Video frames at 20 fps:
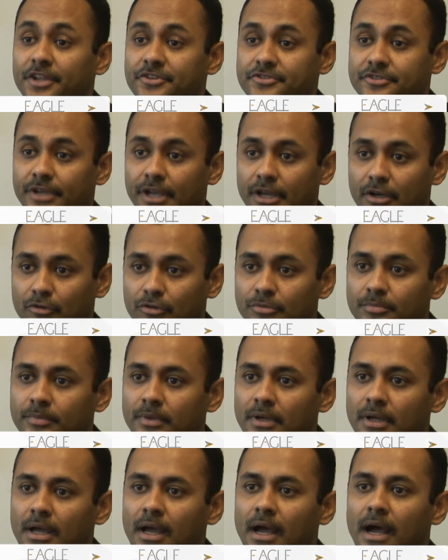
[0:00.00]
Engineering Group.
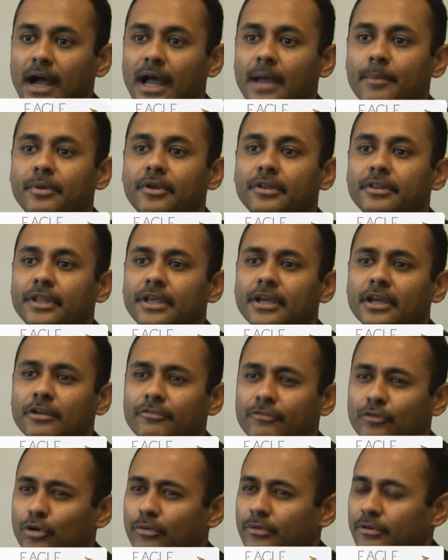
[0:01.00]
I've been with Eagle
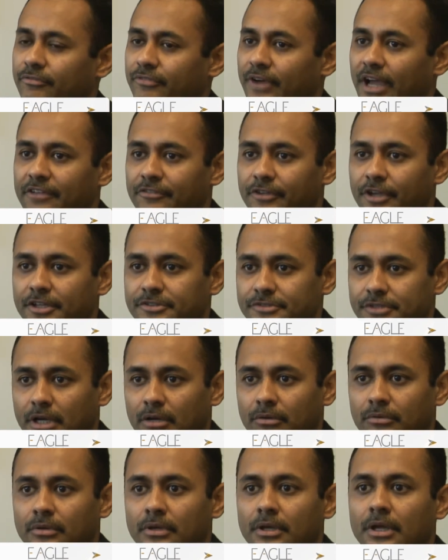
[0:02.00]
for over five years
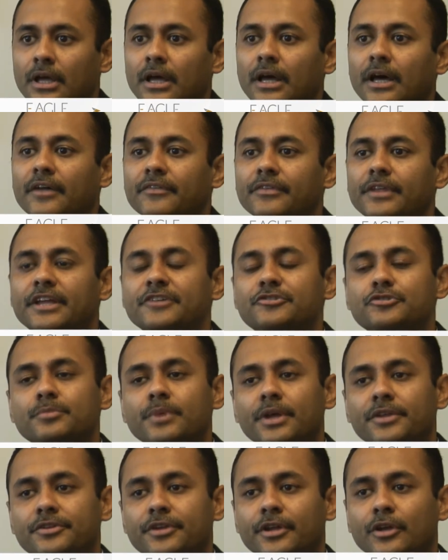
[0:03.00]
now. The
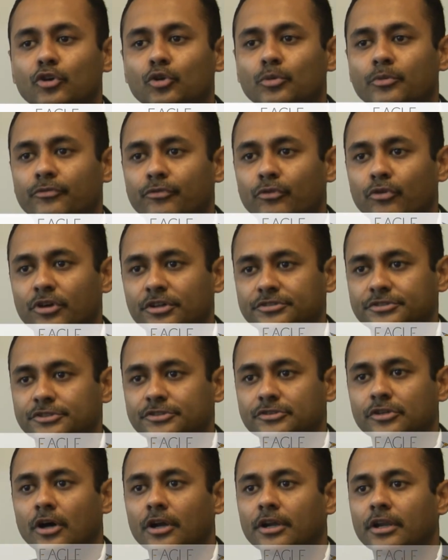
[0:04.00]
Instrument Engineering Group focuses
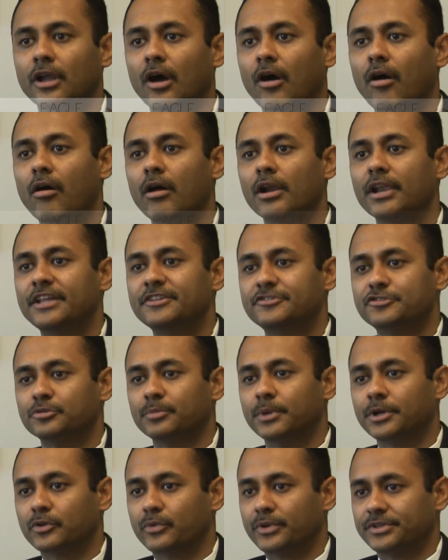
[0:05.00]
on all
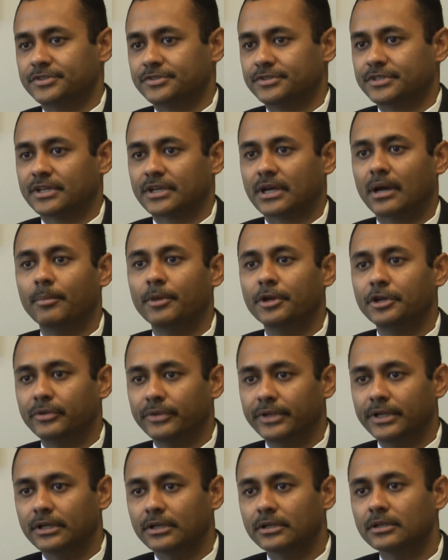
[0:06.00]
instrument questions that come into
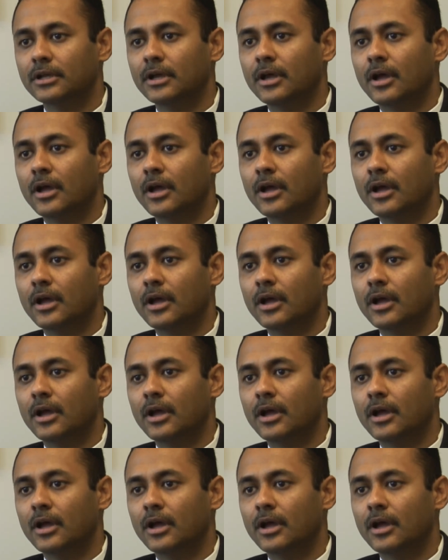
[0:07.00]
Eagle,